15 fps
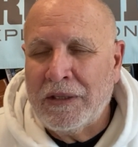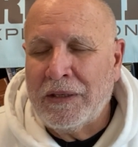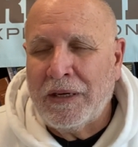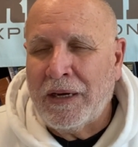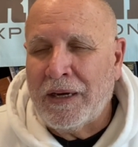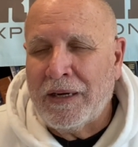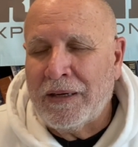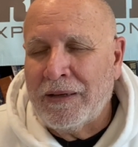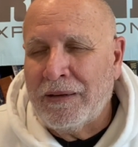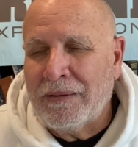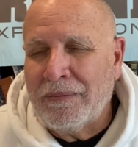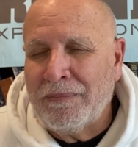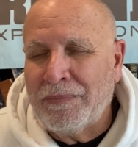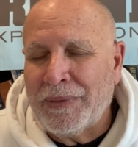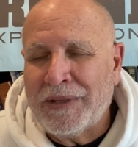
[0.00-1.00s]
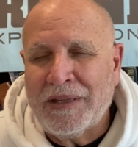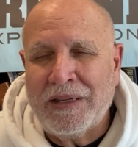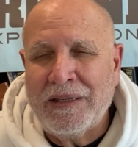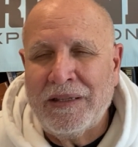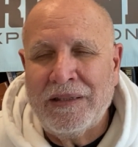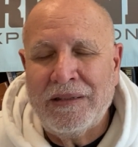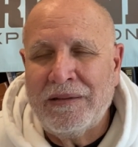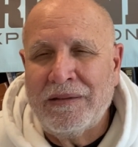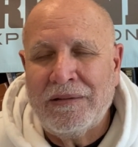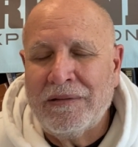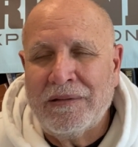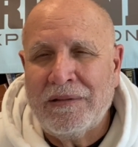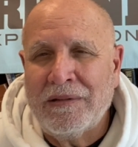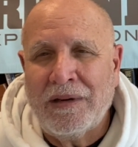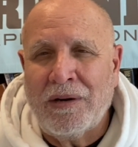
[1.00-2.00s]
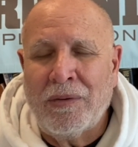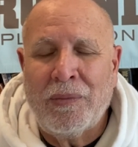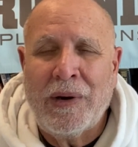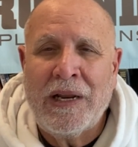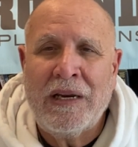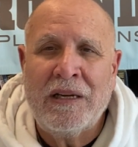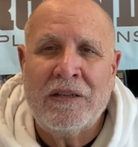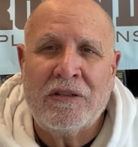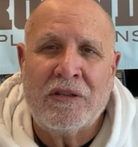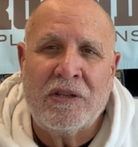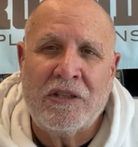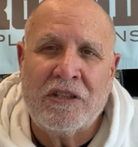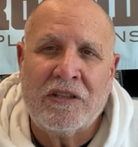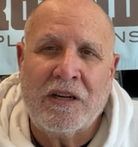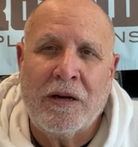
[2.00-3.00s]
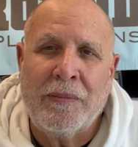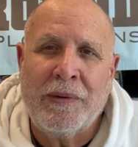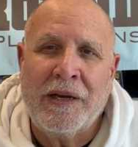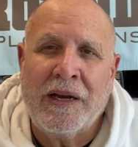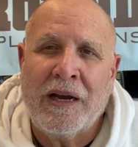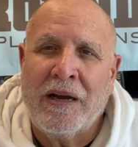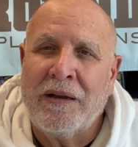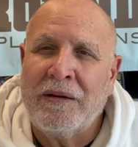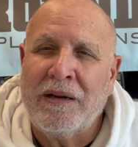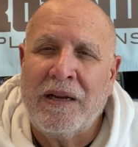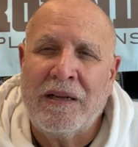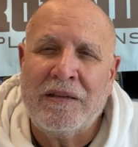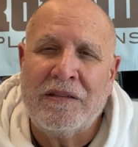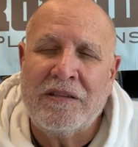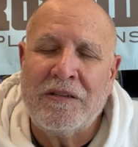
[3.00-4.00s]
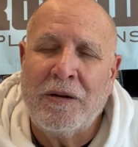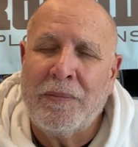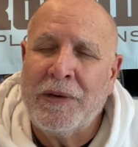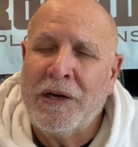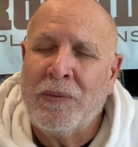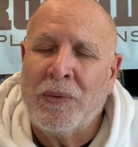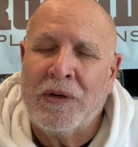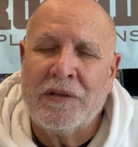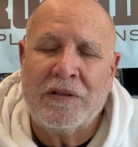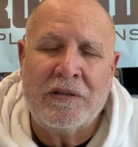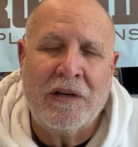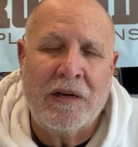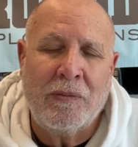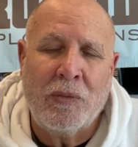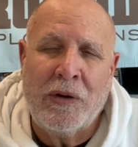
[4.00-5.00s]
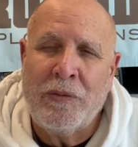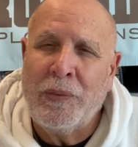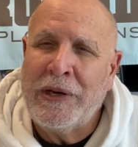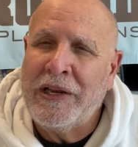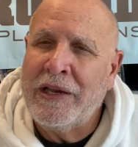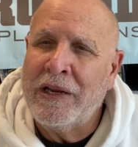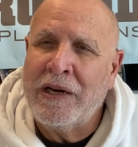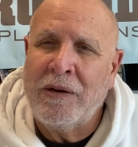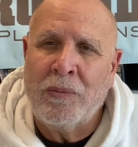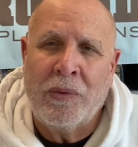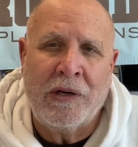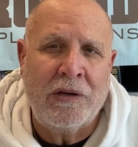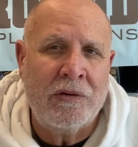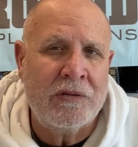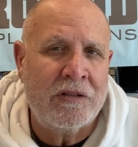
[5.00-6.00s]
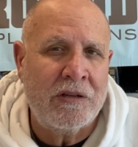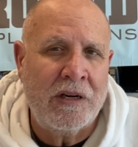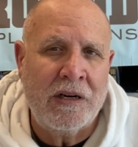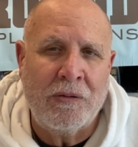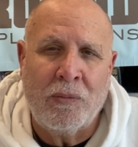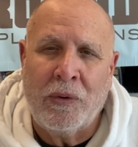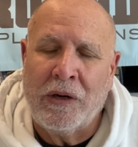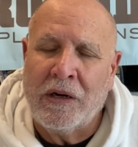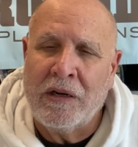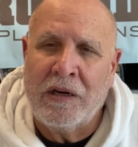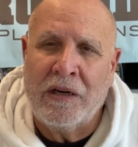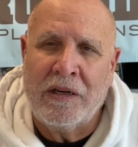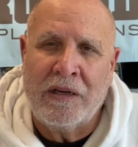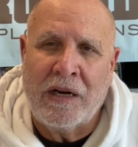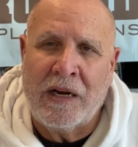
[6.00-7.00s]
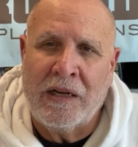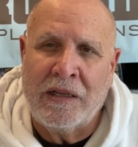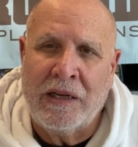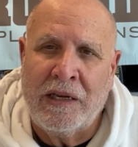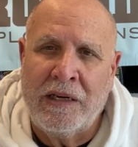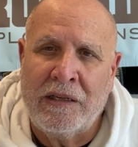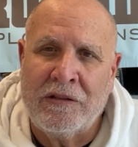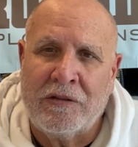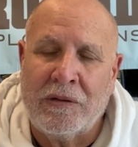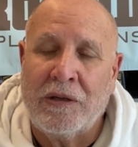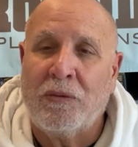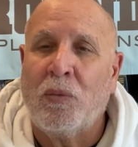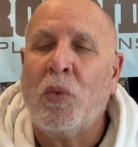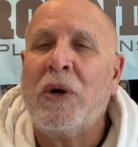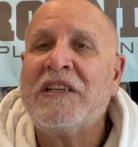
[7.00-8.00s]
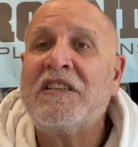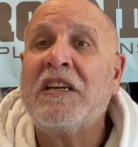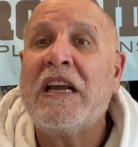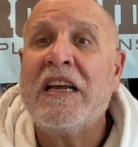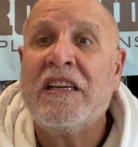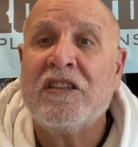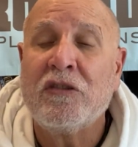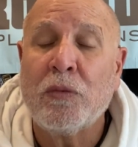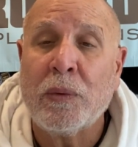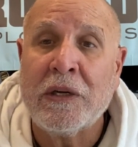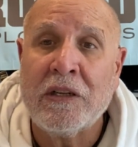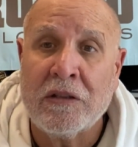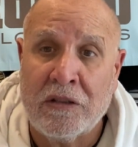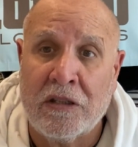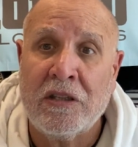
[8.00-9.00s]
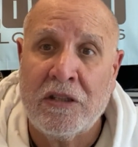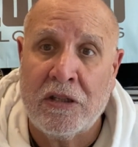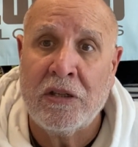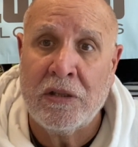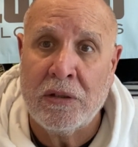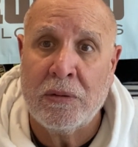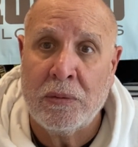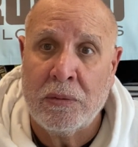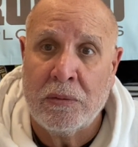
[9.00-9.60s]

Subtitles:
but the Iranians are just coming out in so many words saying, when we get it, we're using it, we're going to annihilate Israel. What's Israel to do?